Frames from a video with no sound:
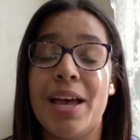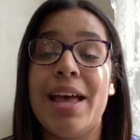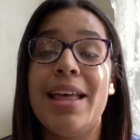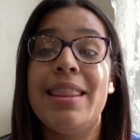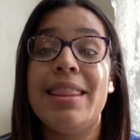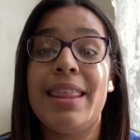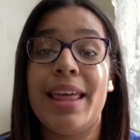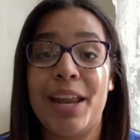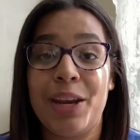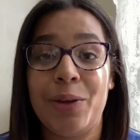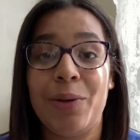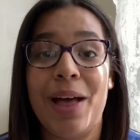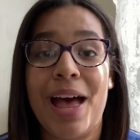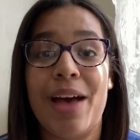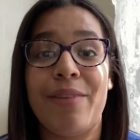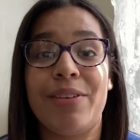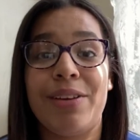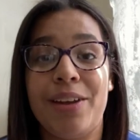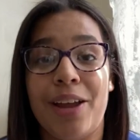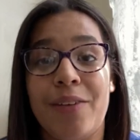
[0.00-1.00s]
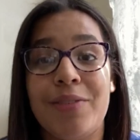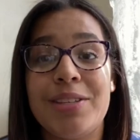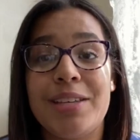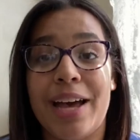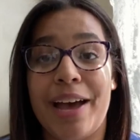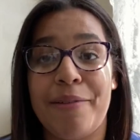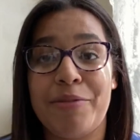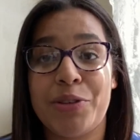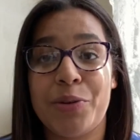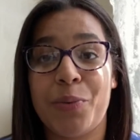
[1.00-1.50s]
then you'll have enough
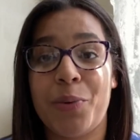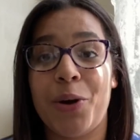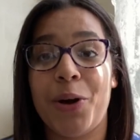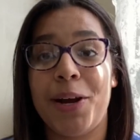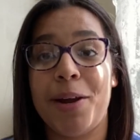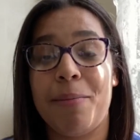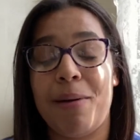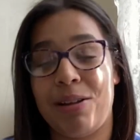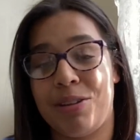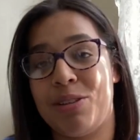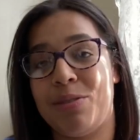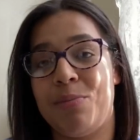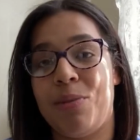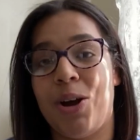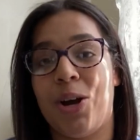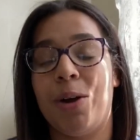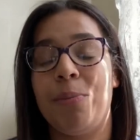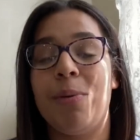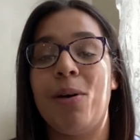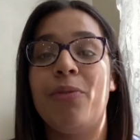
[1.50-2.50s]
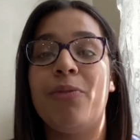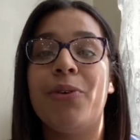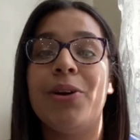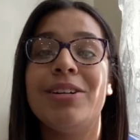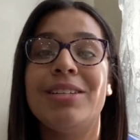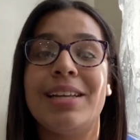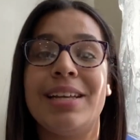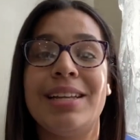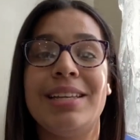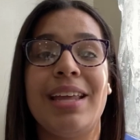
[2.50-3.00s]
time to worry about tomorrow. But for
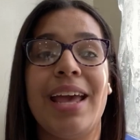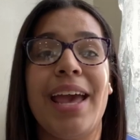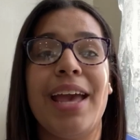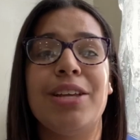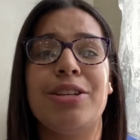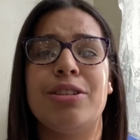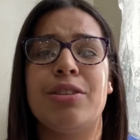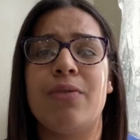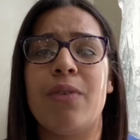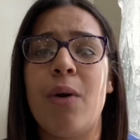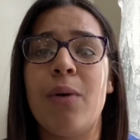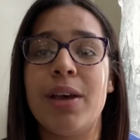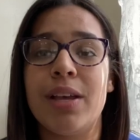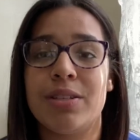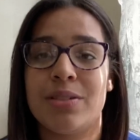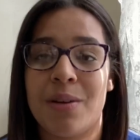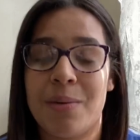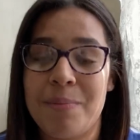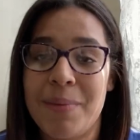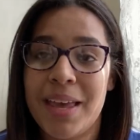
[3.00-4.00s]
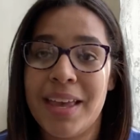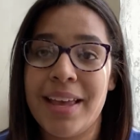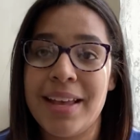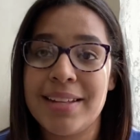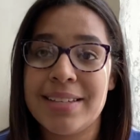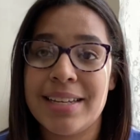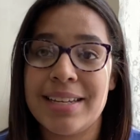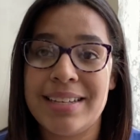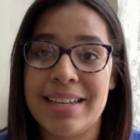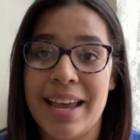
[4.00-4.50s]
today, just focus on
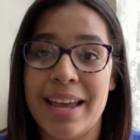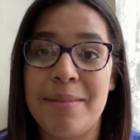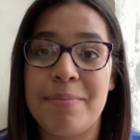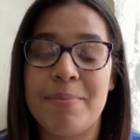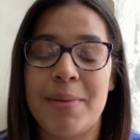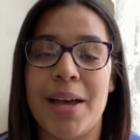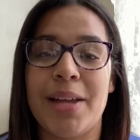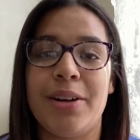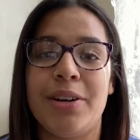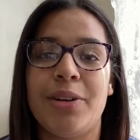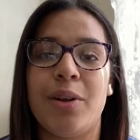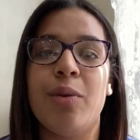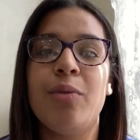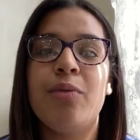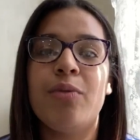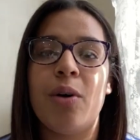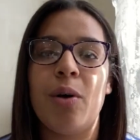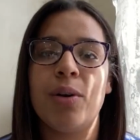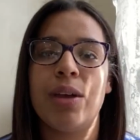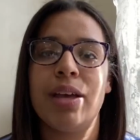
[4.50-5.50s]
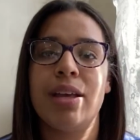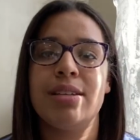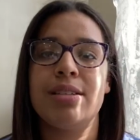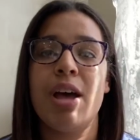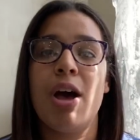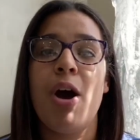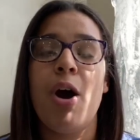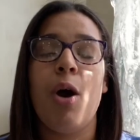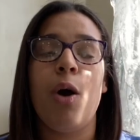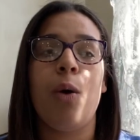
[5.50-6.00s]
making today better. Don't focus
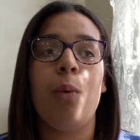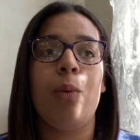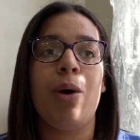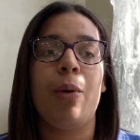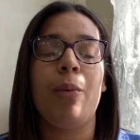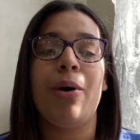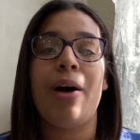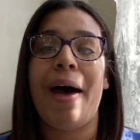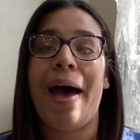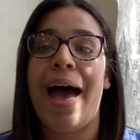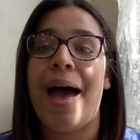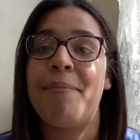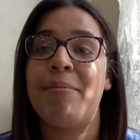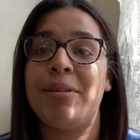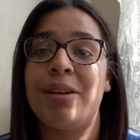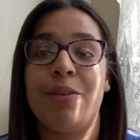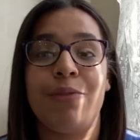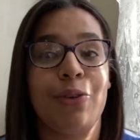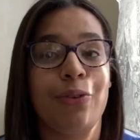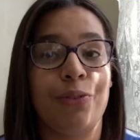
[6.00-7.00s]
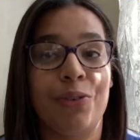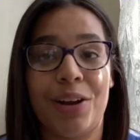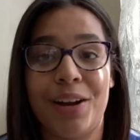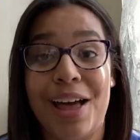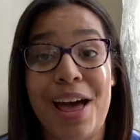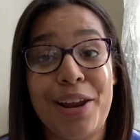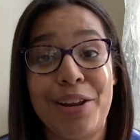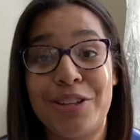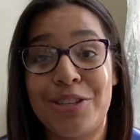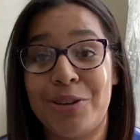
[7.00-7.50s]
on what will happen if you run
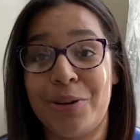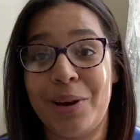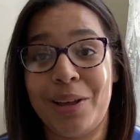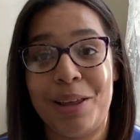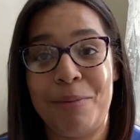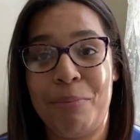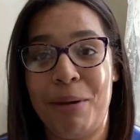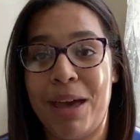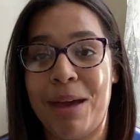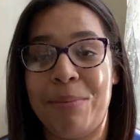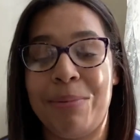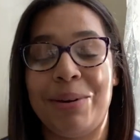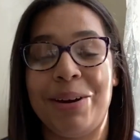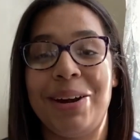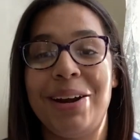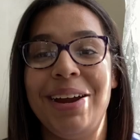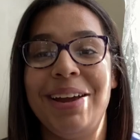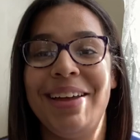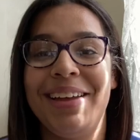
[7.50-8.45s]
out of toilet paper.